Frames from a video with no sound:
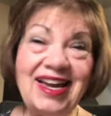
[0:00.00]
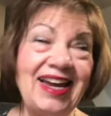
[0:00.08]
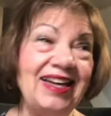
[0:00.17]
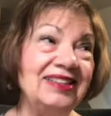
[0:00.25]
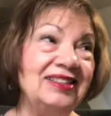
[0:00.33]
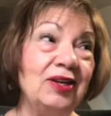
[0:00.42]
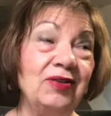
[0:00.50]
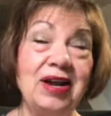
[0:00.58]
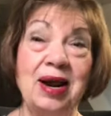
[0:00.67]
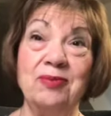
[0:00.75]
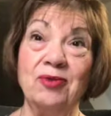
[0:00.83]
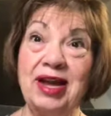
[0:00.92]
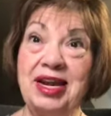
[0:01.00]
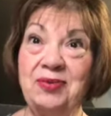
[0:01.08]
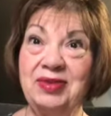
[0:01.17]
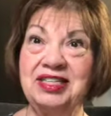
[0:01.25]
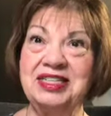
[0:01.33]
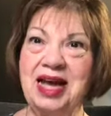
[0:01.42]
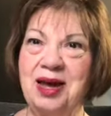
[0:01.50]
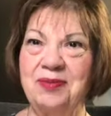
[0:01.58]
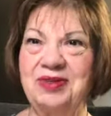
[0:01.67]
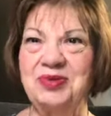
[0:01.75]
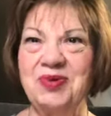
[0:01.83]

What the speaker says: and so that I'm ready when the time is